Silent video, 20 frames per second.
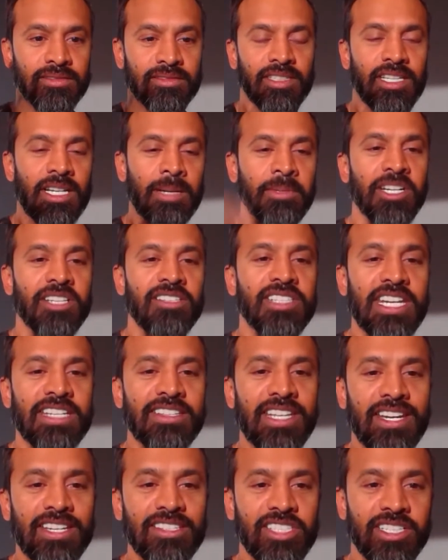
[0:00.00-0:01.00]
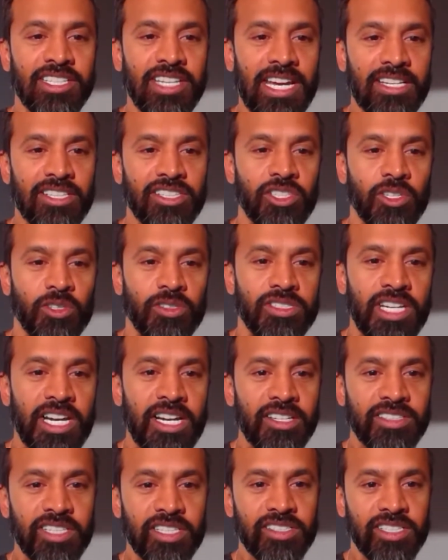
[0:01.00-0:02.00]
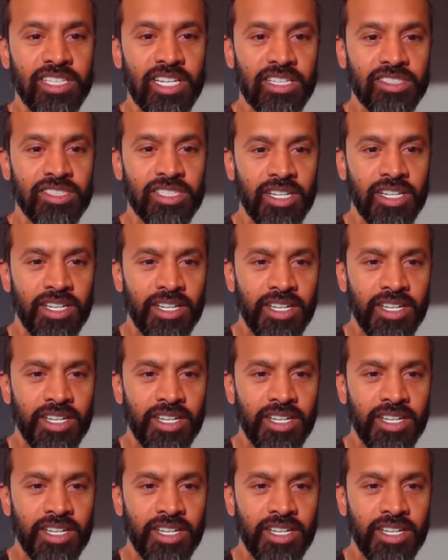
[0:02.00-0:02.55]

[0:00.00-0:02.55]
I'm going to take that as a yes. Your silence as yes.